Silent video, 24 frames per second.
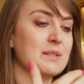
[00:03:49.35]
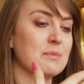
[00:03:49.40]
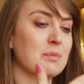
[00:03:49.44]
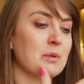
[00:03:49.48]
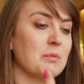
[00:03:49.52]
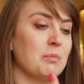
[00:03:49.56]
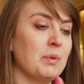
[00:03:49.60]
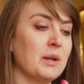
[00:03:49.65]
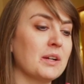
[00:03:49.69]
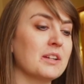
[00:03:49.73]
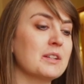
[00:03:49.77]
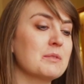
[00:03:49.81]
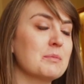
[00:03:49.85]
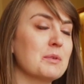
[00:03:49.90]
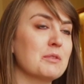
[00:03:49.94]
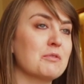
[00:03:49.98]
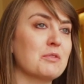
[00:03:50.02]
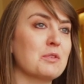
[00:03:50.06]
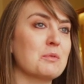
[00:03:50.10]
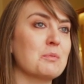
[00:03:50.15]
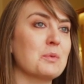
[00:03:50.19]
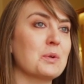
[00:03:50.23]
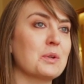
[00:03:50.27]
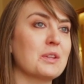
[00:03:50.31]
preparing me
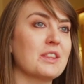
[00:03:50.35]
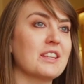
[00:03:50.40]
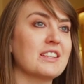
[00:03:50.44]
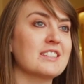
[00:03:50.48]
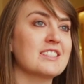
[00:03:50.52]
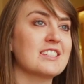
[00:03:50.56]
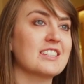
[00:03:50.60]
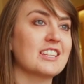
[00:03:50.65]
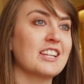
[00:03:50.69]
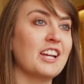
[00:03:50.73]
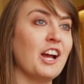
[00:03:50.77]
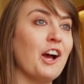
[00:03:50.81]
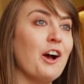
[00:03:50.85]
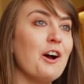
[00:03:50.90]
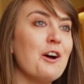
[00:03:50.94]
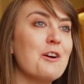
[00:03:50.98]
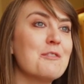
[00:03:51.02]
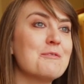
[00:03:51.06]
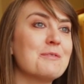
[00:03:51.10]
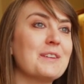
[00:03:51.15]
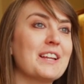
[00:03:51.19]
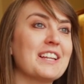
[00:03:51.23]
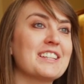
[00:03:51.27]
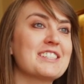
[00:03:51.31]
for more things to
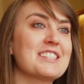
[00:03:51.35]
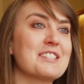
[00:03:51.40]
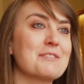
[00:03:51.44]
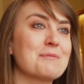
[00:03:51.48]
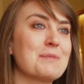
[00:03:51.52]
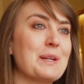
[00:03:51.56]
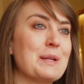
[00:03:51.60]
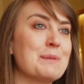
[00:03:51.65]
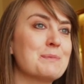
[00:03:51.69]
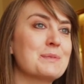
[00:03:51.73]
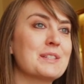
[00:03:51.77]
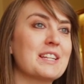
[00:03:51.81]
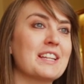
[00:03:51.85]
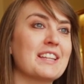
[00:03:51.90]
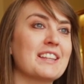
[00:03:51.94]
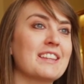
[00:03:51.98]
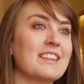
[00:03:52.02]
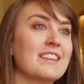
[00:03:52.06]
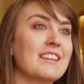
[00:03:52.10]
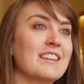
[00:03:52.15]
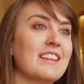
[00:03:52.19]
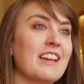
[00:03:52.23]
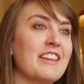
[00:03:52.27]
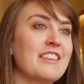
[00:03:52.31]
come. And sometimes I
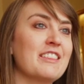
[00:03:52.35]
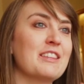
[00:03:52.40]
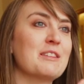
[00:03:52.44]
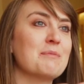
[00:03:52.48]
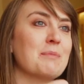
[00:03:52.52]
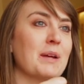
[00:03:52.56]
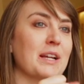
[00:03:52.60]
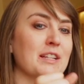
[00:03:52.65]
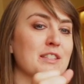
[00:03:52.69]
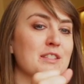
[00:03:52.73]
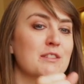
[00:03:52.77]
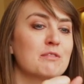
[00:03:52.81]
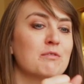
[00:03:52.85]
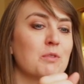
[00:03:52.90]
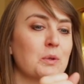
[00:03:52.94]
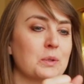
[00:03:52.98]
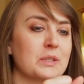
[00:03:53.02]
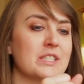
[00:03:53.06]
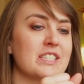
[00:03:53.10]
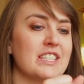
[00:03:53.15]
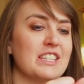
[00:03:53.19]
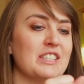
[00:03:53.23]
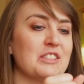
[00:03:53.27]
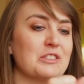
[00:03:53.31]
think back to
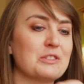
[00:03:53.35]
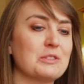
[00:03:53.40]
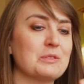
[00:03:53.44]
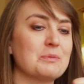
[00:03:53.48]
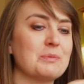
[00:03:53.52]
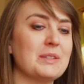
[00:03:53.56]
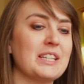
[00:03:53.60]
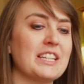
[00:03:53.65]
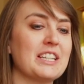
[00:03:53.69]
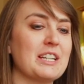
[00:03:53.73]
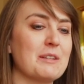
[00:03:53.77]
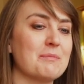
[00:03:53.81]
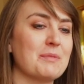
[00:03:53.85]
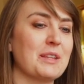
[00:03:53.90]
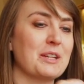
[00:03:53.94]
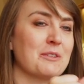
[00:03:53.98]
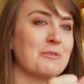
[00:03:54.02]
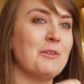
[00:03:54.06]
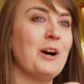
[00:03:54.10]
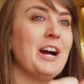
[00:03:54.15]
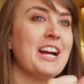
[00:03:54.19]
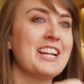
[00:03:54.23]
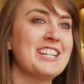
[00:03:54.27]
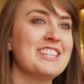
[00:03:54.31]
14-year-old me and I'm like,
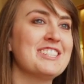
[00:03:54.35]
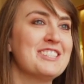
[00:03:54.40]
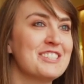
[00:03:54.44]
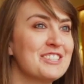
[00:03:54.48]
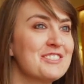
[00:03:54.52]
why did